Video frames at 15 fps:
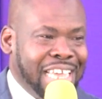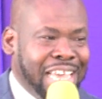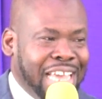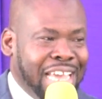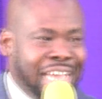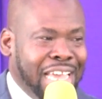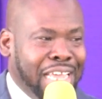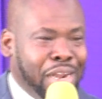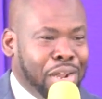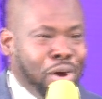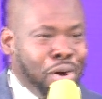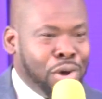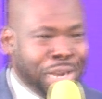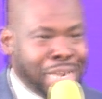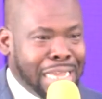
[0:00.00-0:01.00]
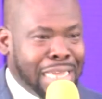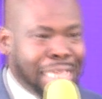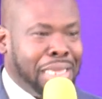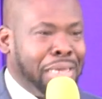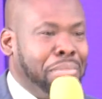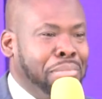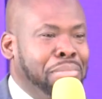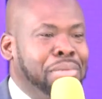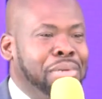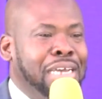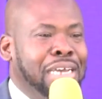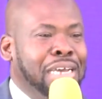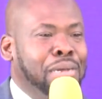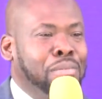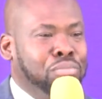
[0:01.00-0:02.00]
And honor him,
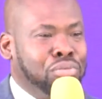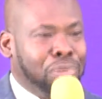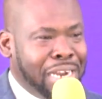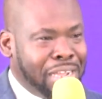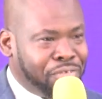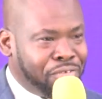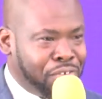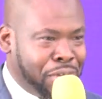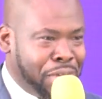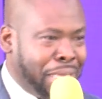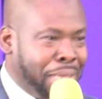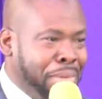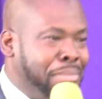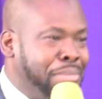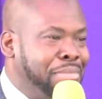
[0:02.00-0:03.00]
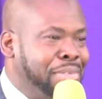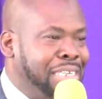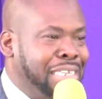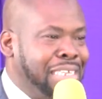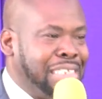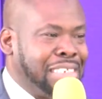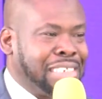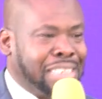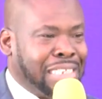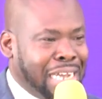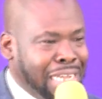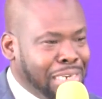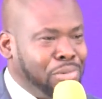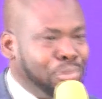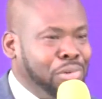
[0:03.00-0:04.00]
pray for him,
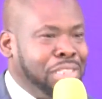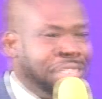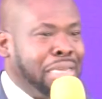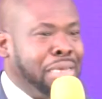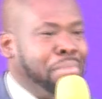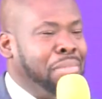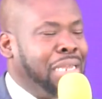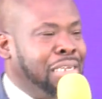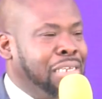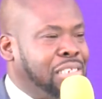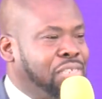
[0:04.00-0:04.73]
stand with him and his